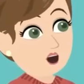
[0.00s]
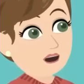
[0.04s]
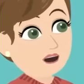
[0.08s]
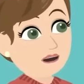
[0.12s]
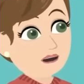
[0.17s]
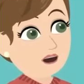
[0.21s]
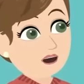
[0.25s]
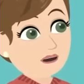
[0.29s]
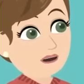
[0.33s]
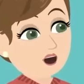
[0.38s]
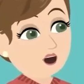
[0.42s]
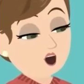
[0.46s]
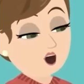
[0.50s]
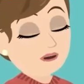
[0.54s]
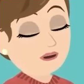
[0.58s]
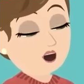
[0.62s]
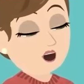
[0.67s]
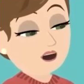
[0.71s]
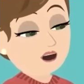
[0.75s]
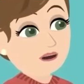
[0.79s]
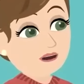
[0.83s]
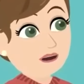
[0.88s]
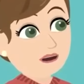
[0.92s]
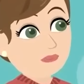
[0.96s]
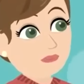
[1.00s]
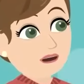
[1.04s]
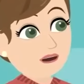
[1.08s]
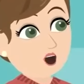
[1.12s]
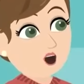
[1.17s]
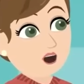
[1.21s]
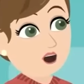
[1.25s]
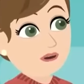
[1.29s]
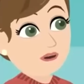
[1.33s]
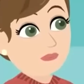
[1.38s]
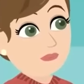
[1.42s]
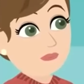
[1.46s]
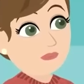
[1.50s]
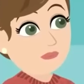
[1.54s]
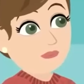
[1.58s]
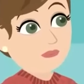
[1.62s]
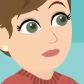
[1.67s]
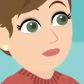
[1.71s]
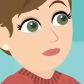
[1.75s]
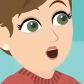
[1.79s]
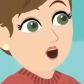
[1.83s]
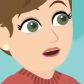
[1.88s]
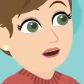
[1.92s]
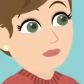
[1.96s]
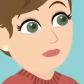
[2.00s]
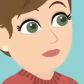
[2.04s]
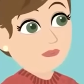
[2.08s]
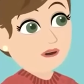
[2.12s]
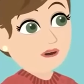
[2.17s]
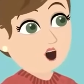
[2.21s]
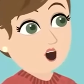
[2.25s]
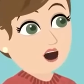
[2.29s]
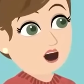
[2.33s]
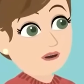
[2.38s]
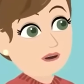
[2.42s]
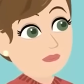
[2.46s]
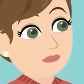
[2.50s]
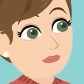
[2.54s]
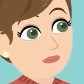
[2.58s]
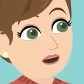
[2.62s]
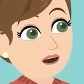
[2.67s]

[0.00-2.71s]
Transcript: into a really general place and say it